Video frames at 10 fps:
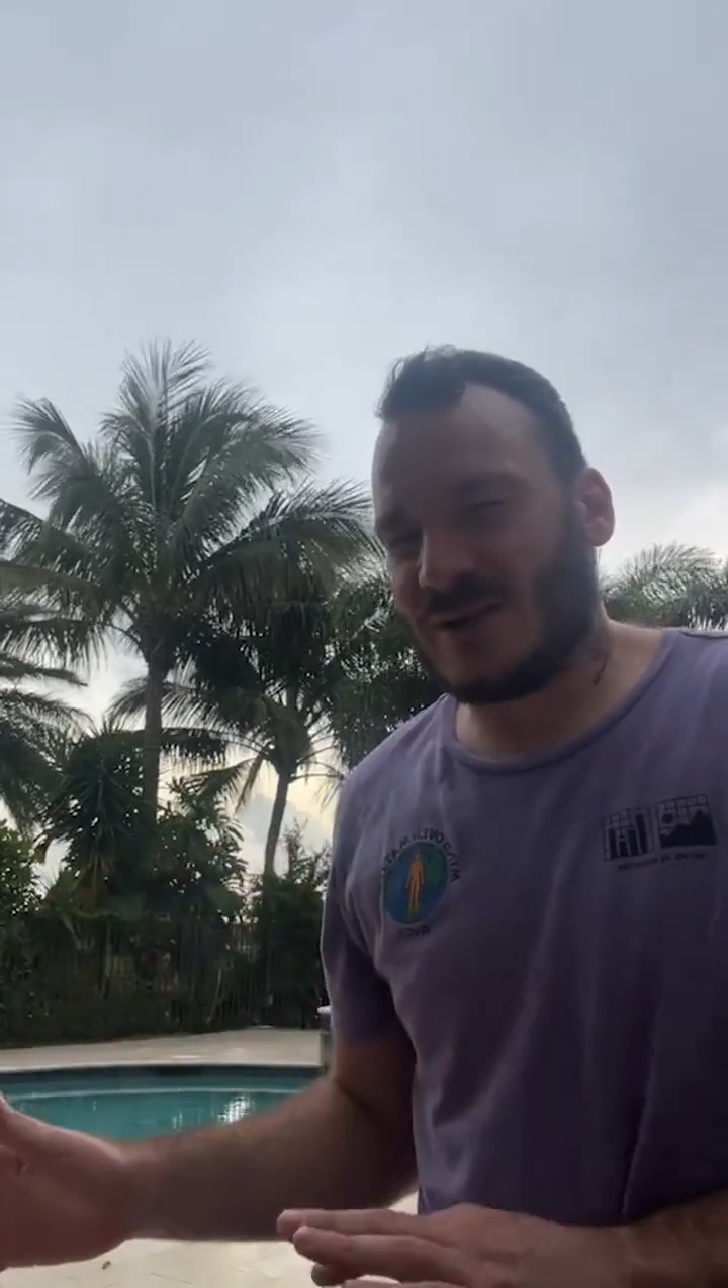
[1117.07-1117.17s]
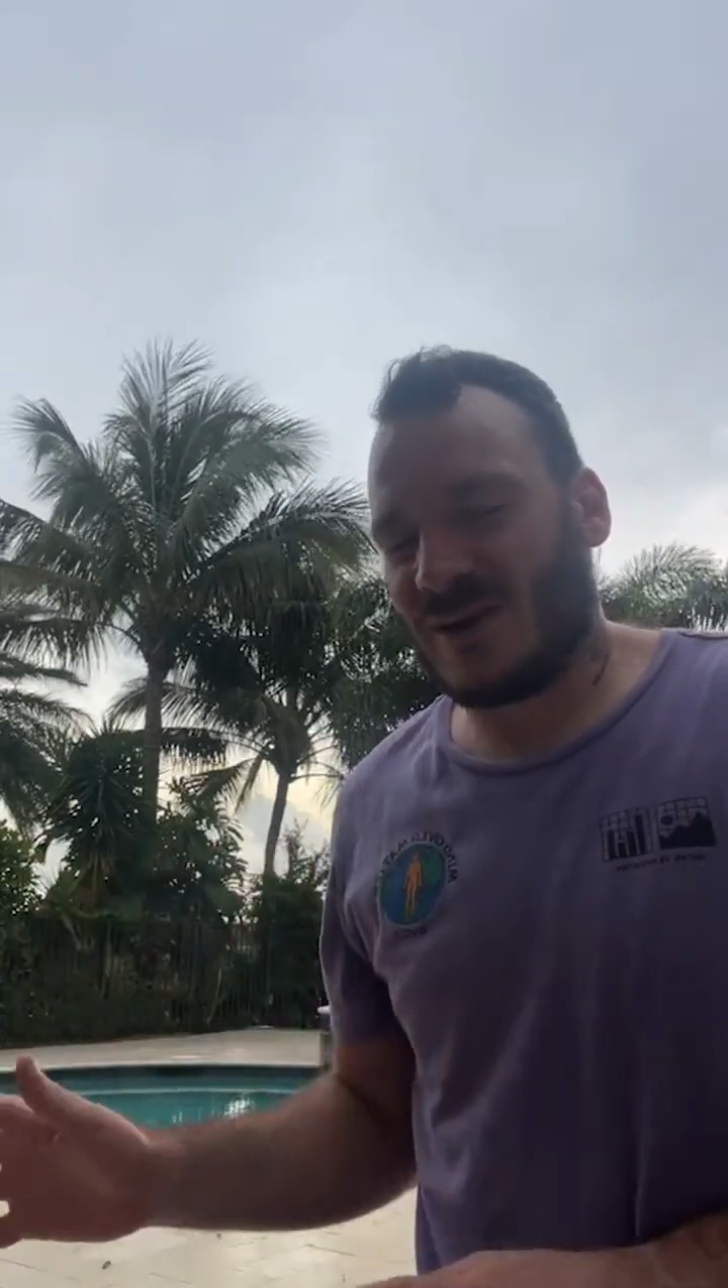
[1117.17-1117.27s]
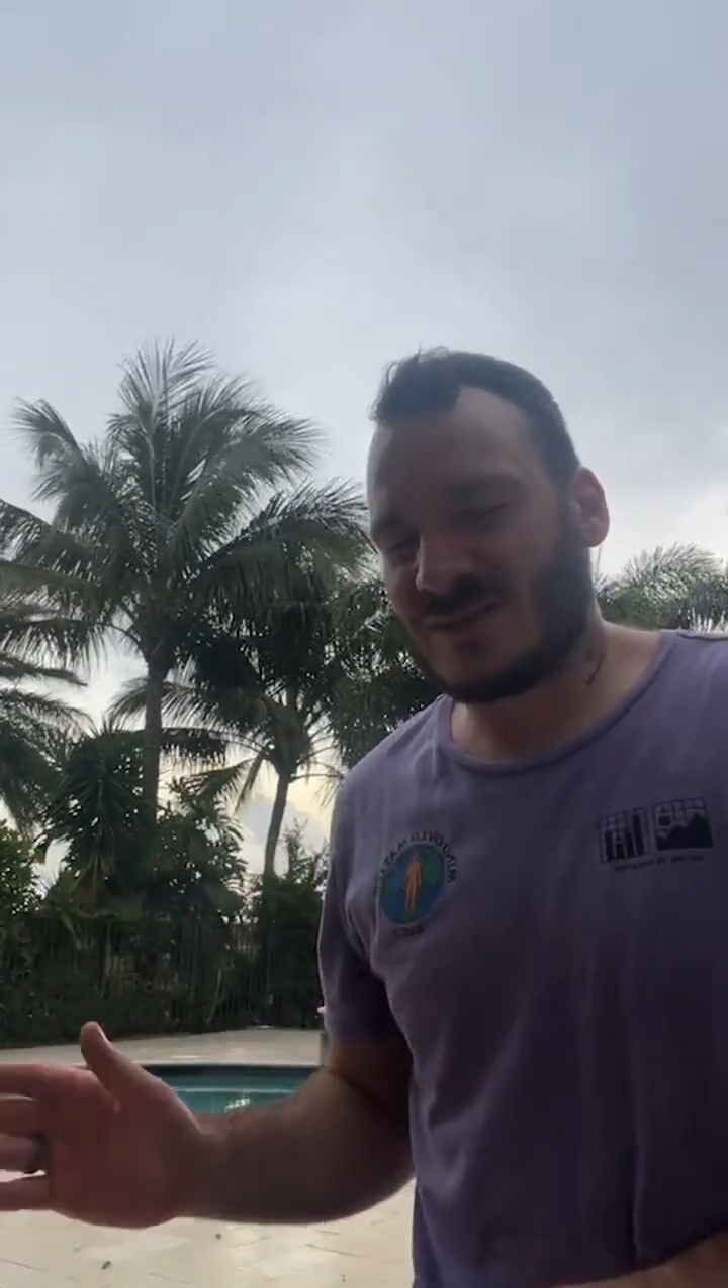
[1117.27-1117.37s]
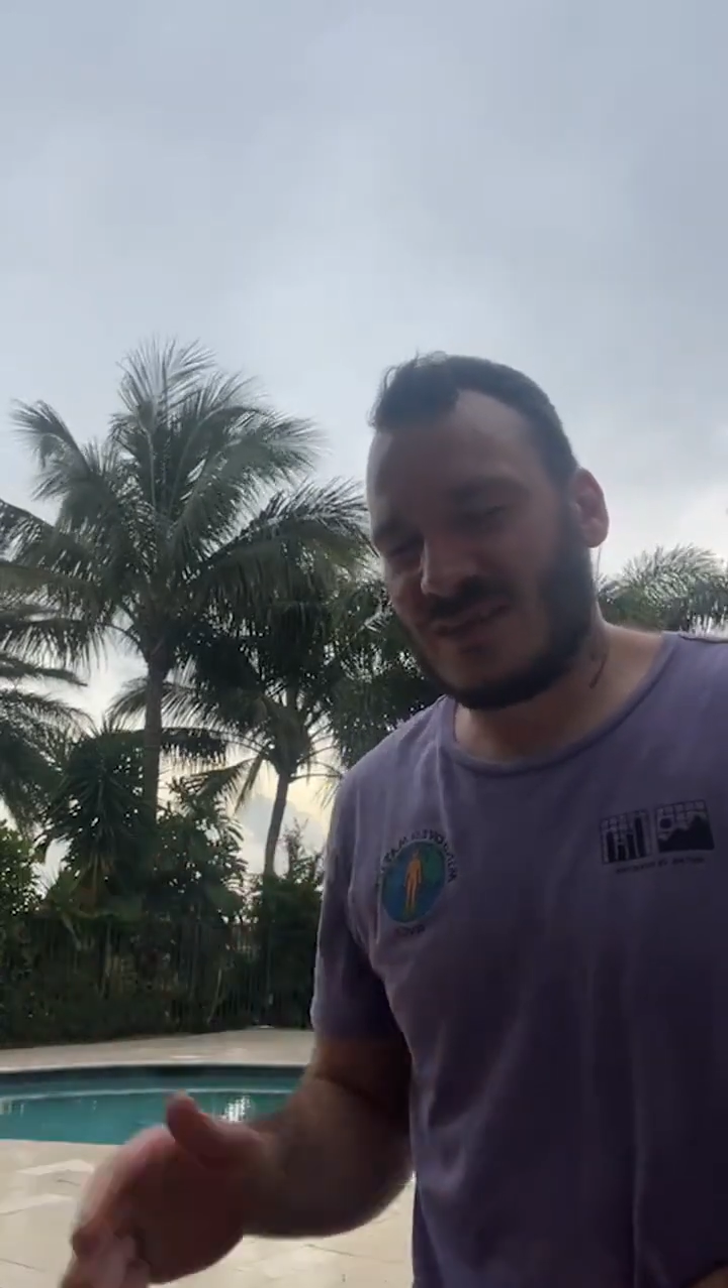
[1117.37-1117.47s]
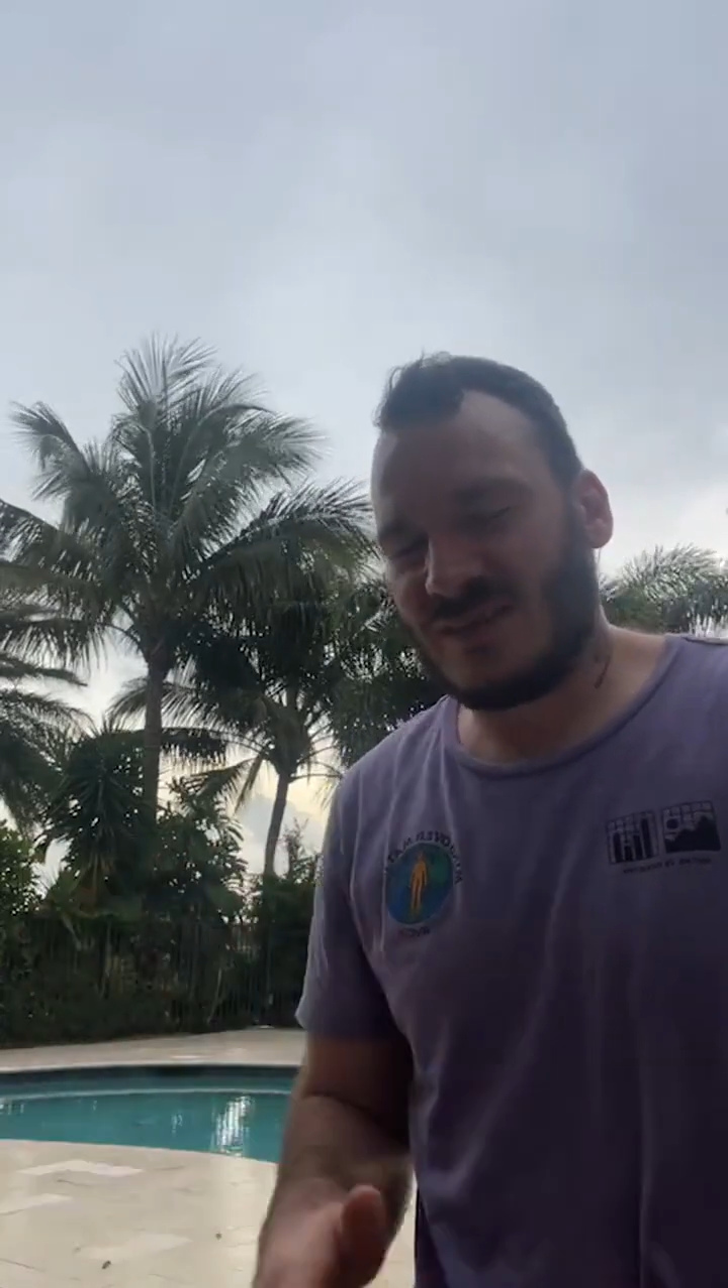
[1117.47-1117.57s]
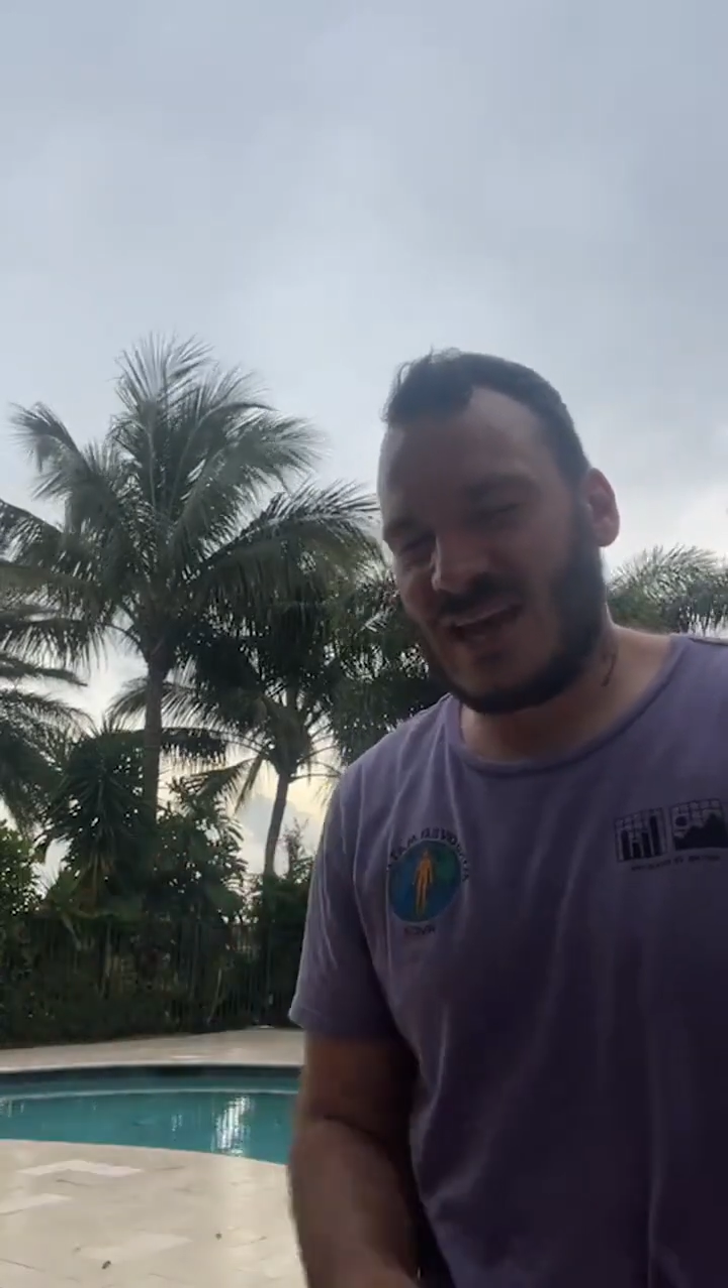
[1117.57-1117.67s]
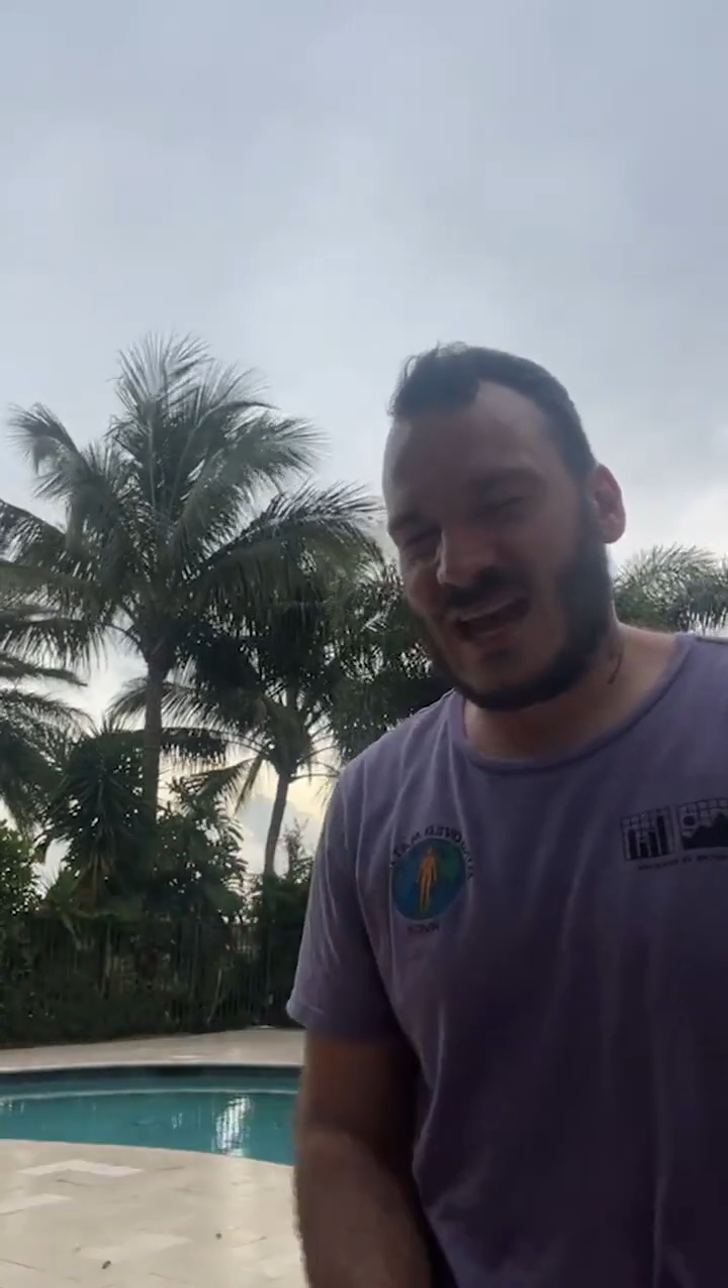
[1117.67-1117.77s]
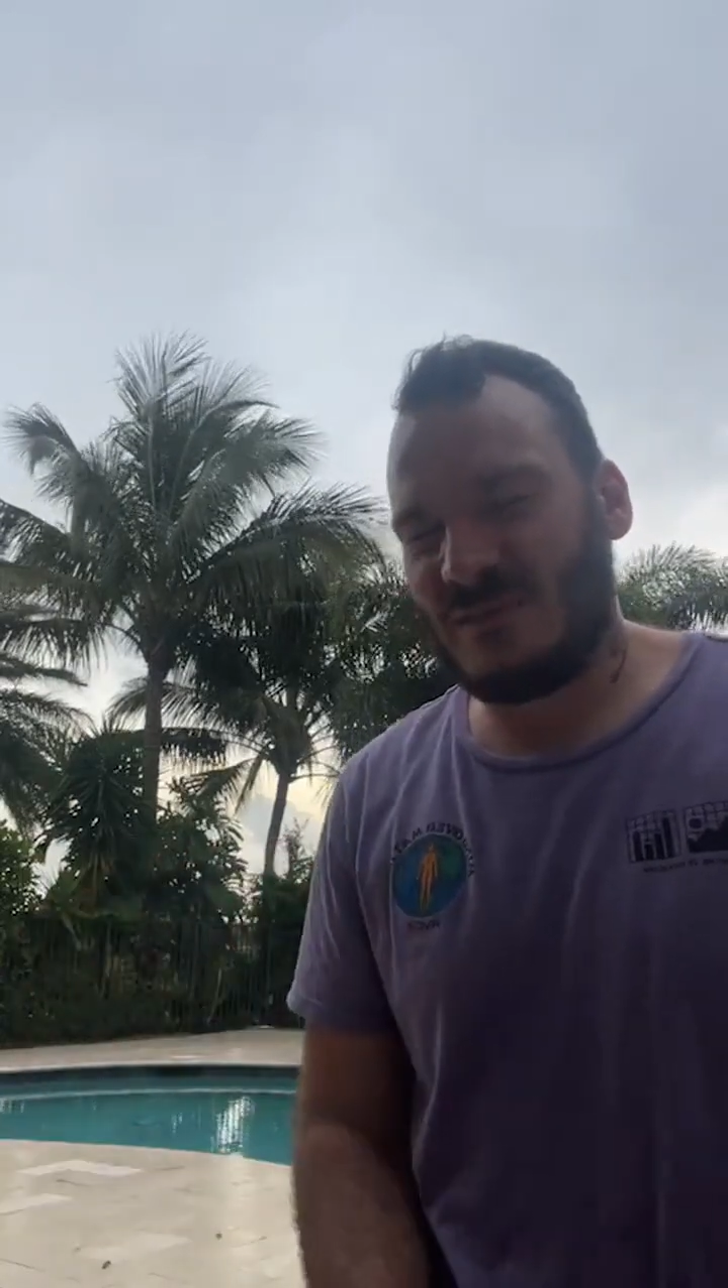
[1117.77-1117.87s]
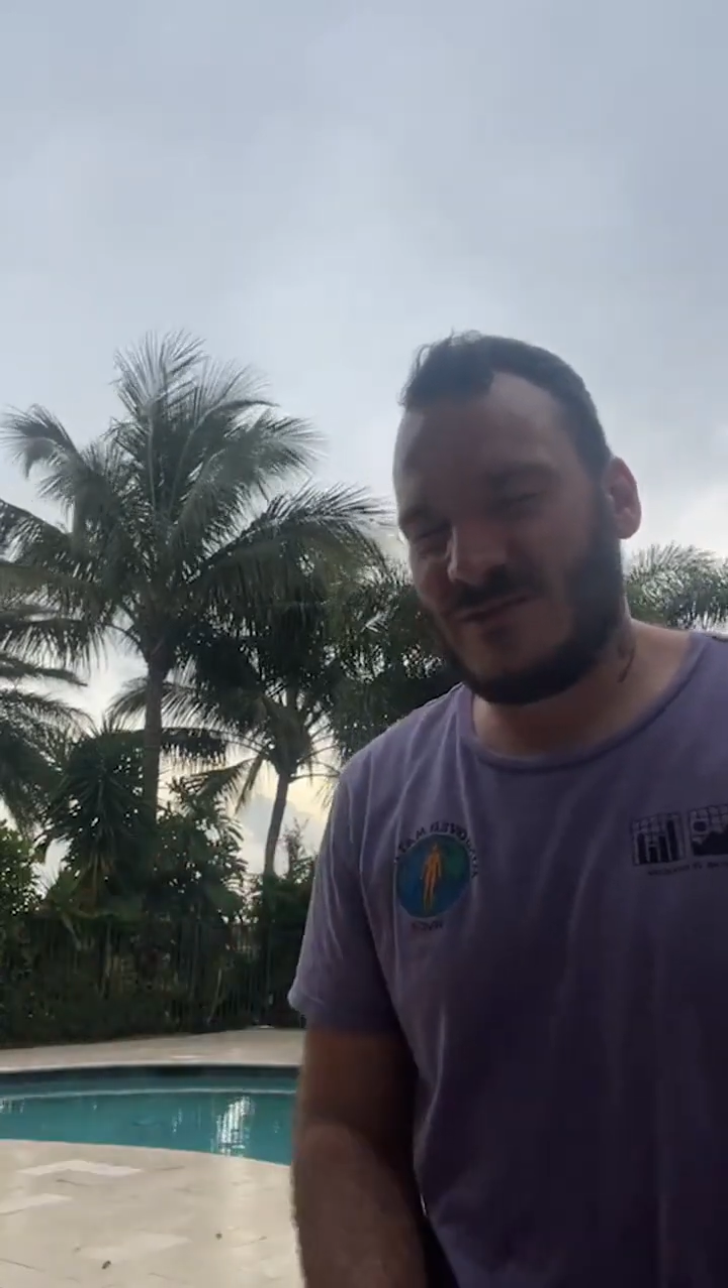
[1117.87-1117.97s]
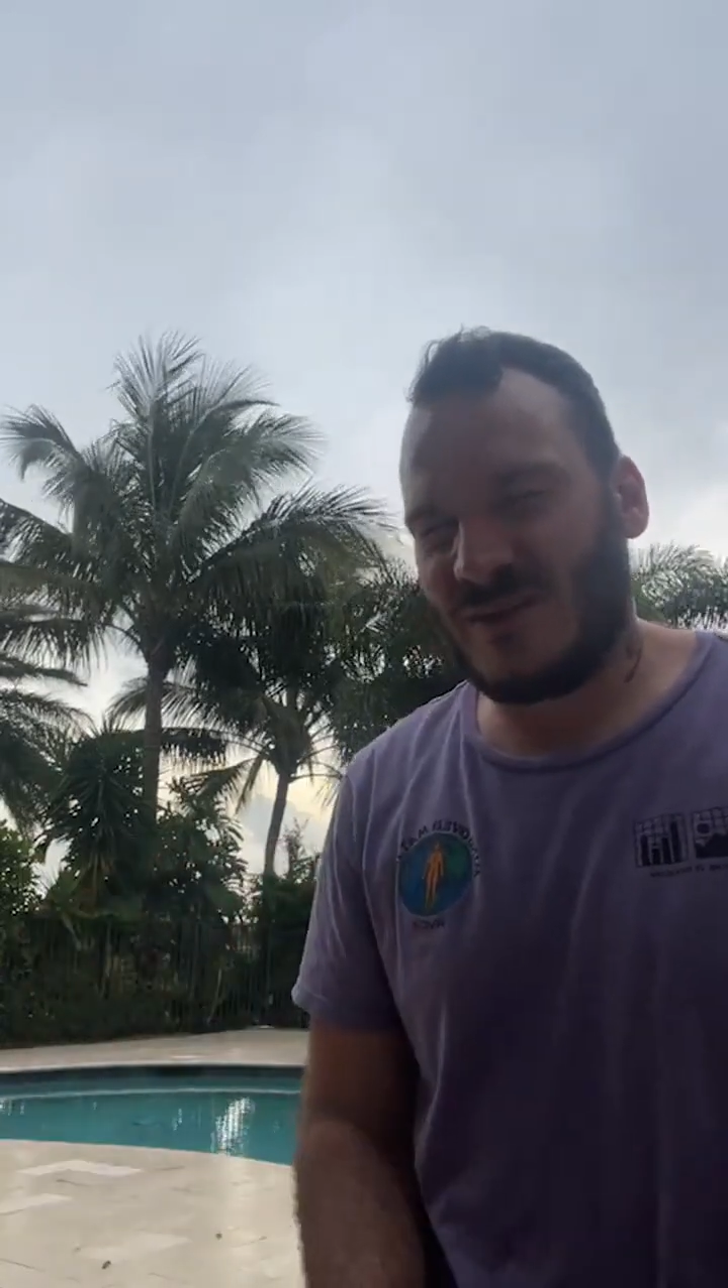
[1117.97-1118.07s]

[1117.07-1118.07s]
darts of the enemy,